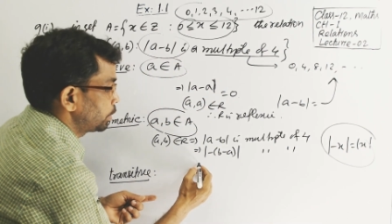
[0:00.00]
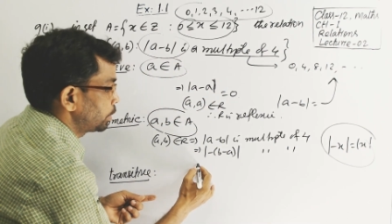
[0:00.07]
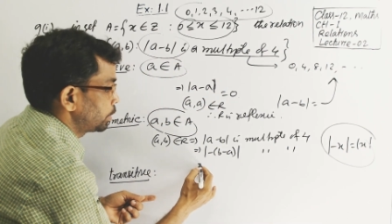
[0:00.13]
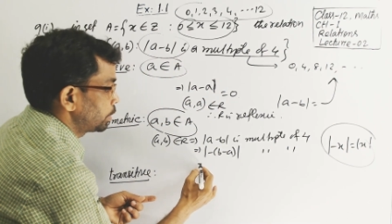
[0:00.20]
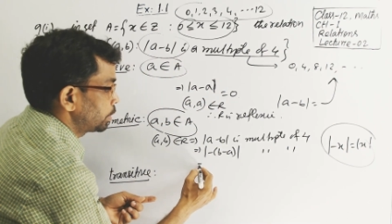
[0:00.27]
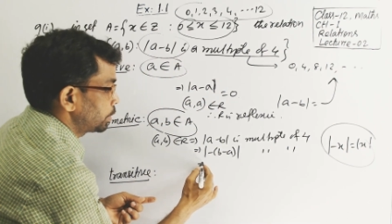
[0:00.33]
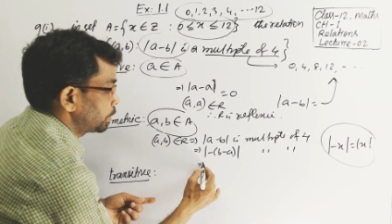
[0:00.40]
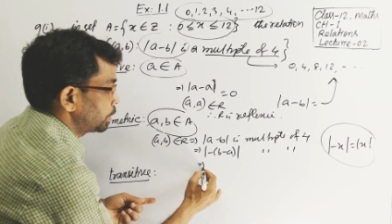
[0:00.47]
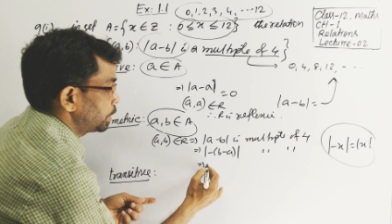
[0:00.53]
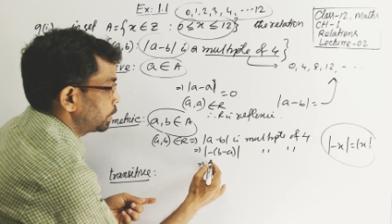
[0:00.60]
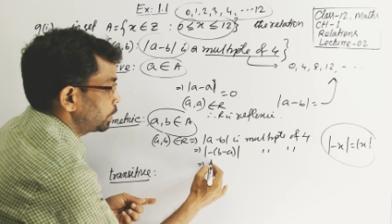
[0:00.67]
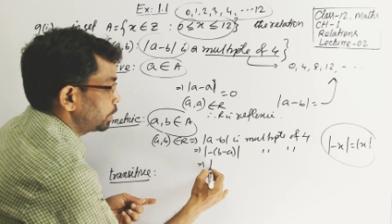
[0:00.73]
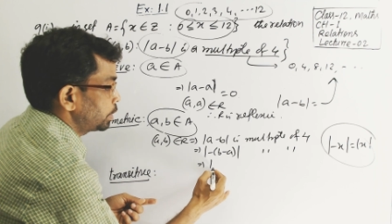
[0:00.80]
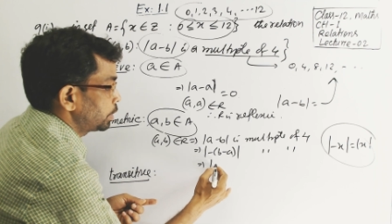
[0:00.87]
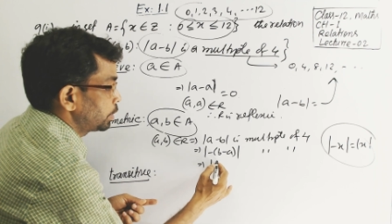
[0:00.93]
Then
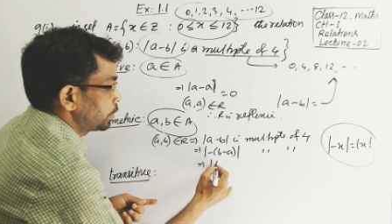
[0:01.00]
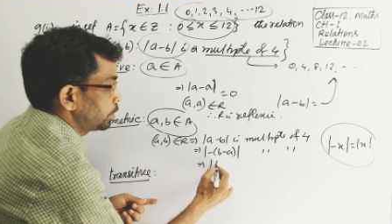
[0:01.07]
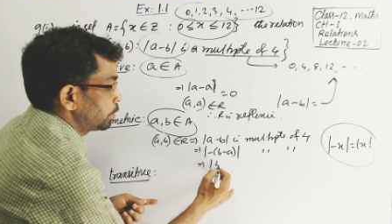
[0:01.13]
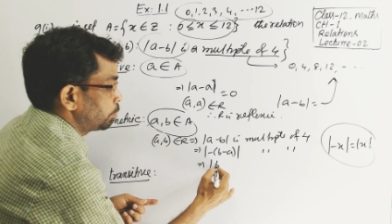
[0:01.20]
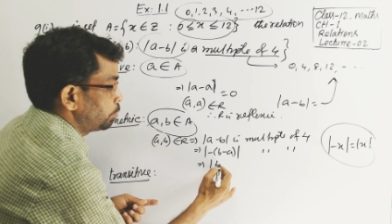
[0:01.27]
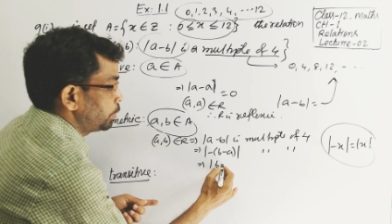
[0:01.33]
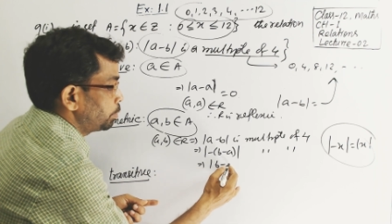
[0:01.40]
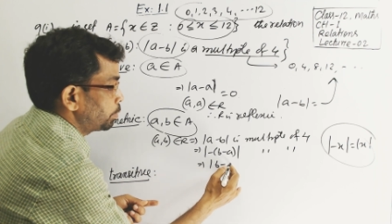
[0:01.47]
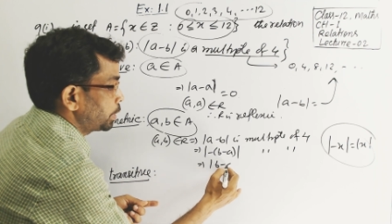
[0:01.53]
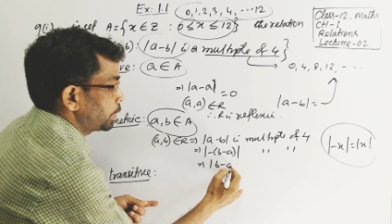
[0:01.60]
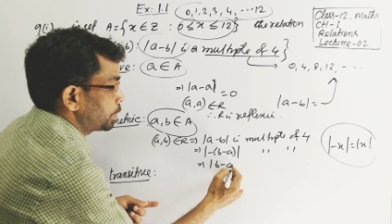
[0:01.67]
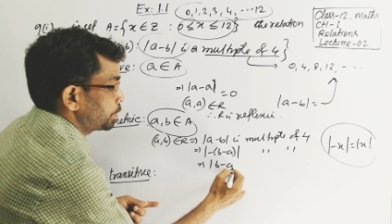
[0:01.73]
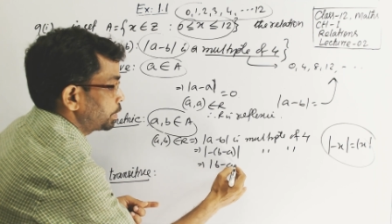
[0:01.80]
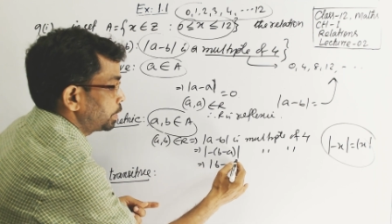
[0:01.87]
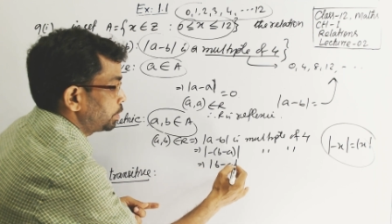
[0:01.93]
B minus A
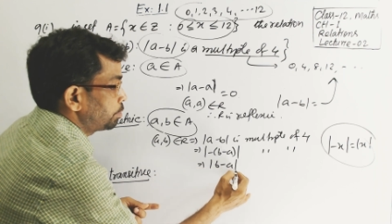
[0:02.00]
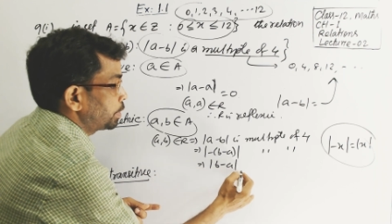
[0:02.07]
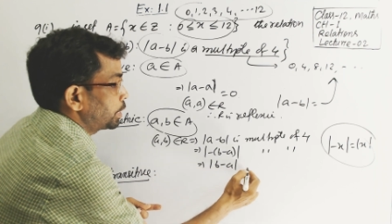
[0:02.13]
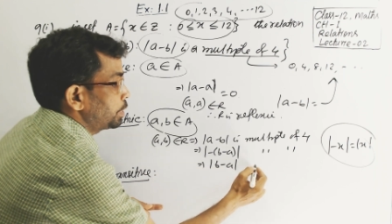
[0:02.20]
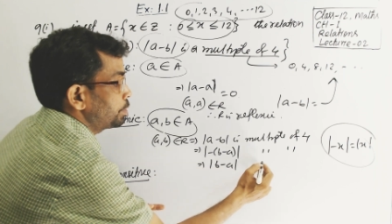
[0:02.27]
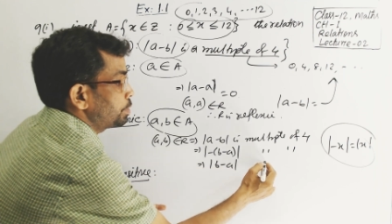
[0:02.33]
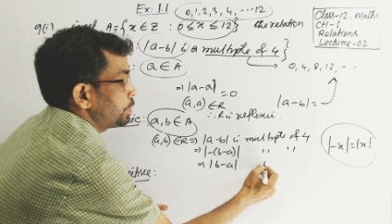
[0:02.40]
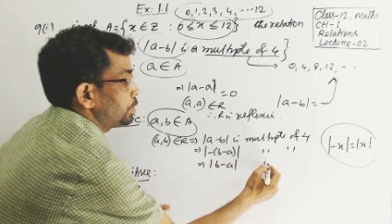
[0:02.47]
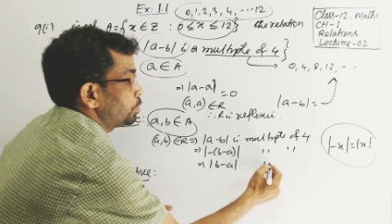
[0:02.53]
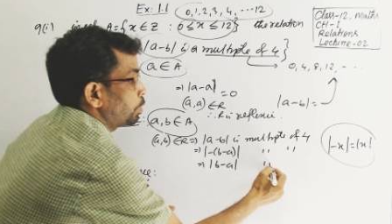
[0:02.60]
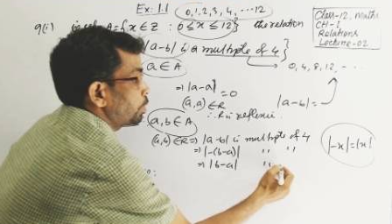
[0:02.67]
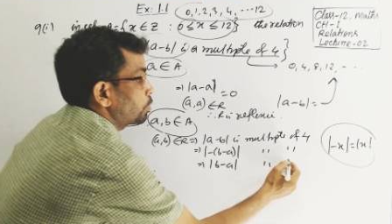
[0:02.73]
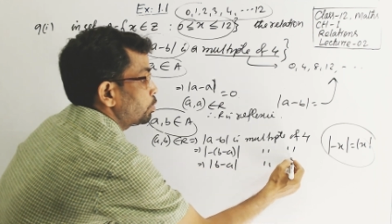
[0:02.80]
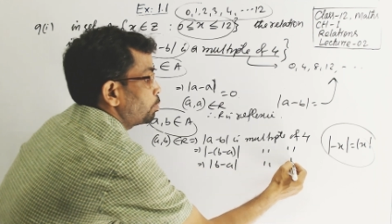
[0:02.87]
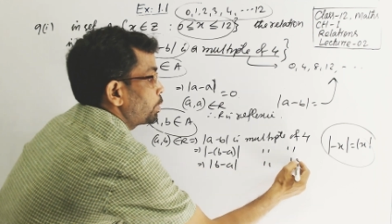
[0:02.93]
difference is also
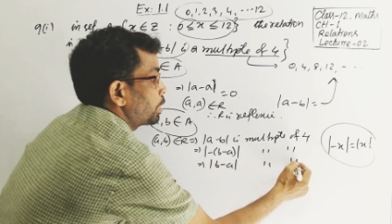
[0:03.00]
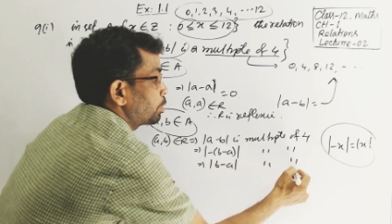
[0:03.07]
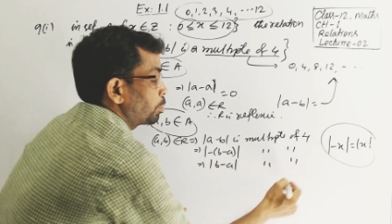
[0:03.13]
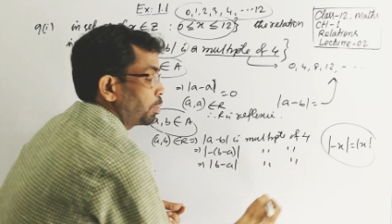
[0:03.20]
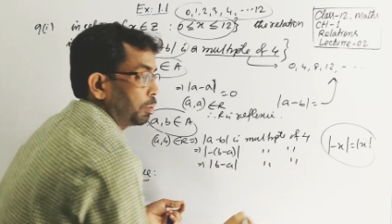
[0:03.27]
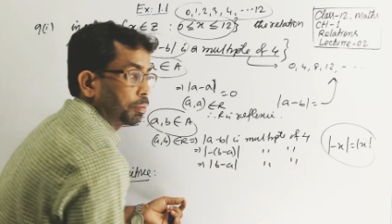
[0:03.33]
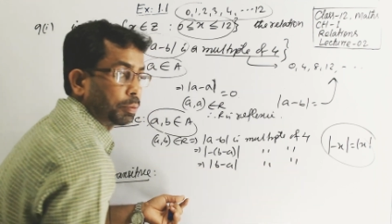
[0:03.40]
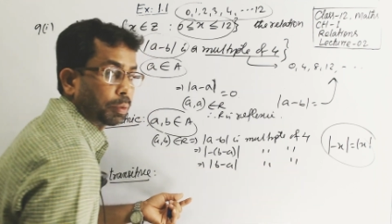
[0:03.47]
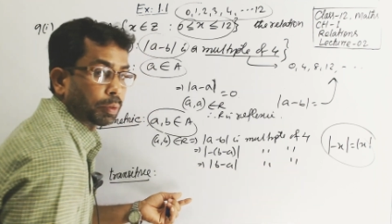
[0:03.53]
multiple of 4,